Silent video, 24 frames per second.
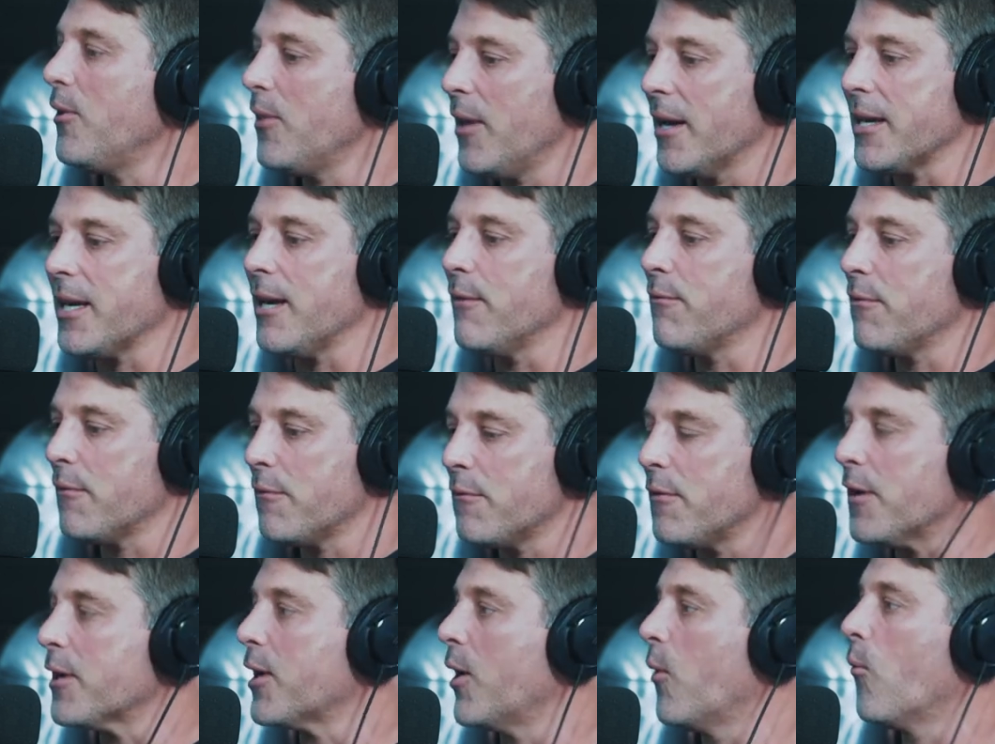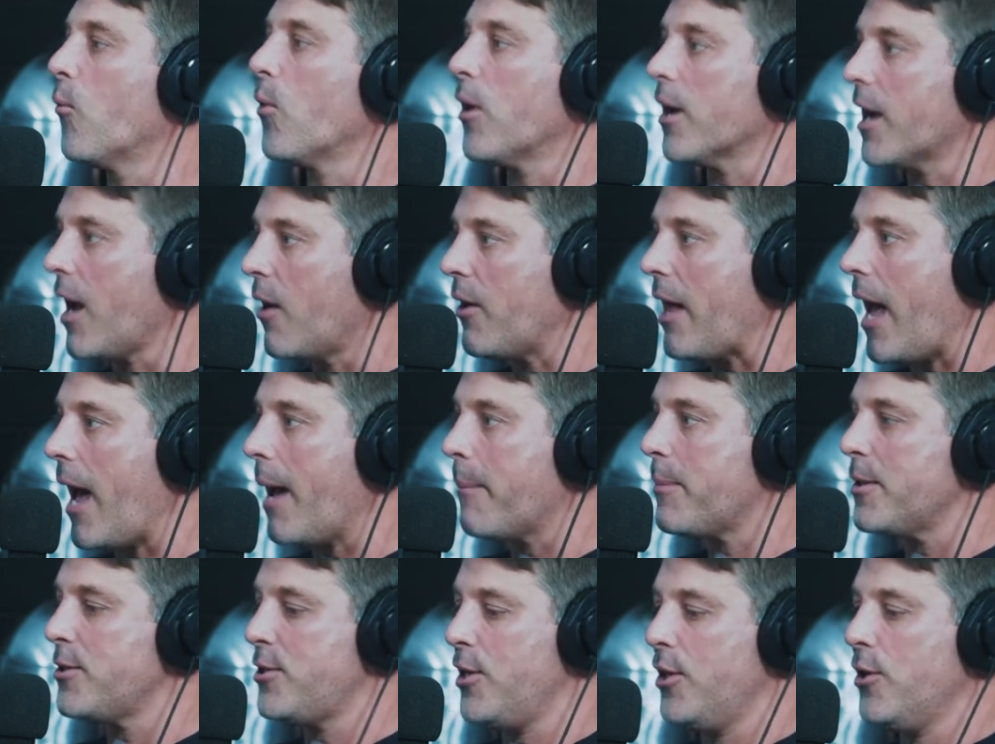Like if a fucking workout
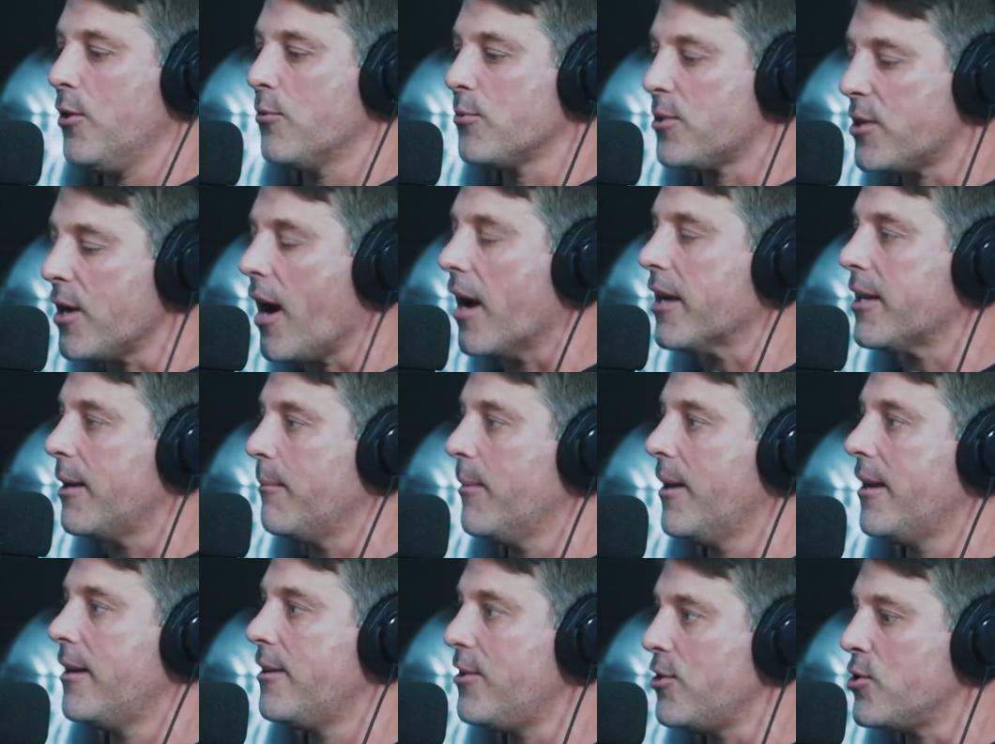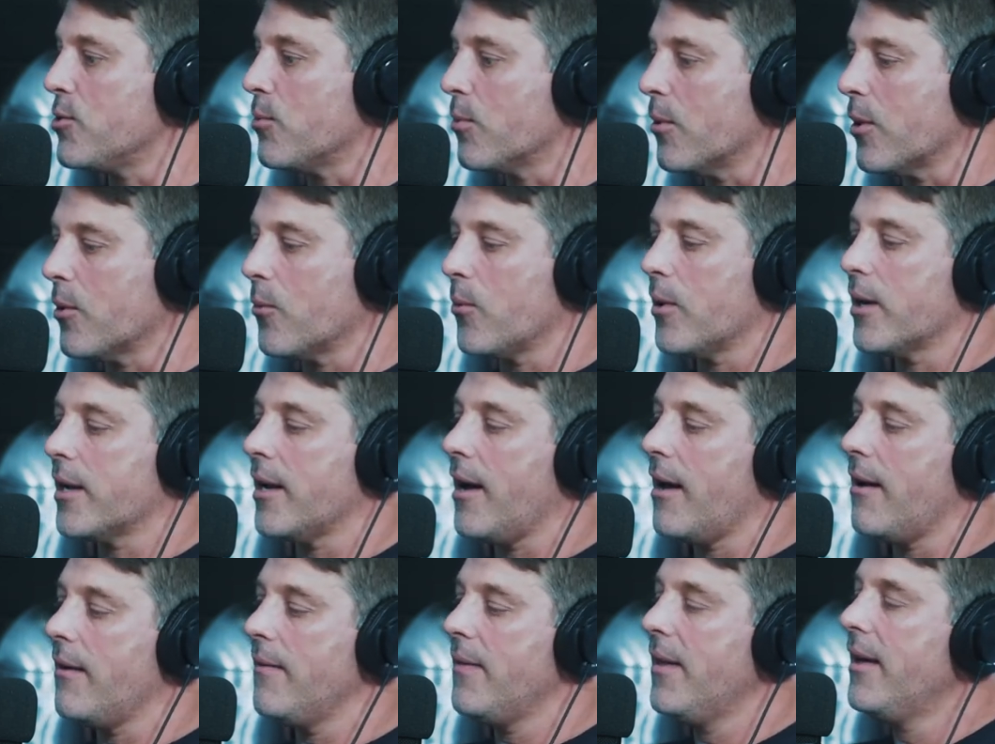happens, you don't document it. Did you really work you
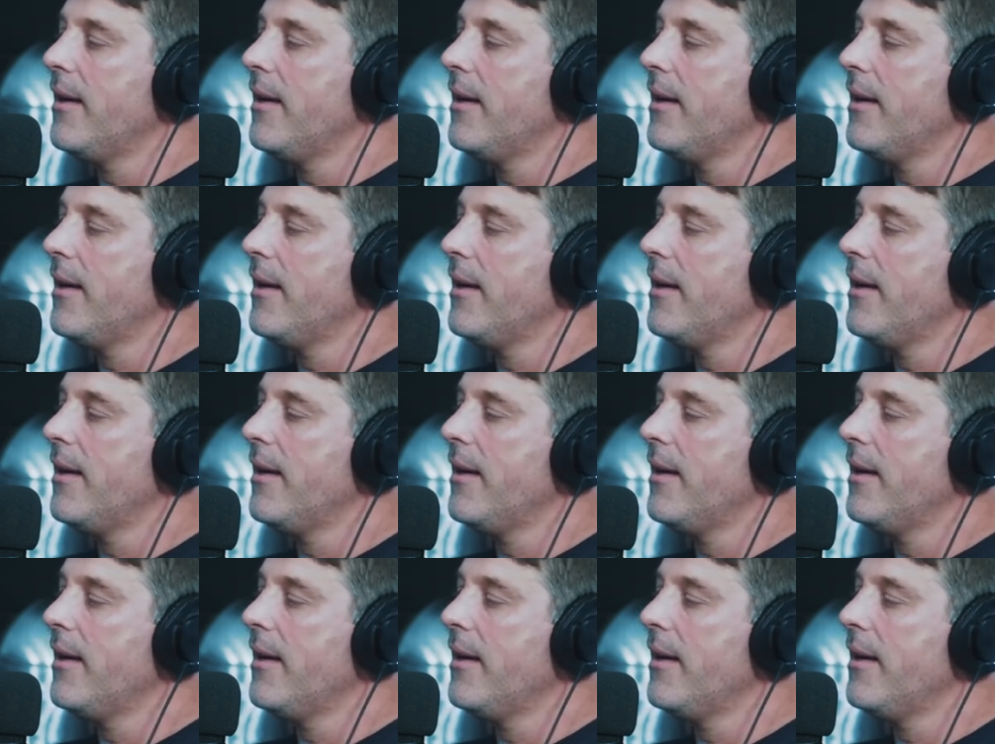out?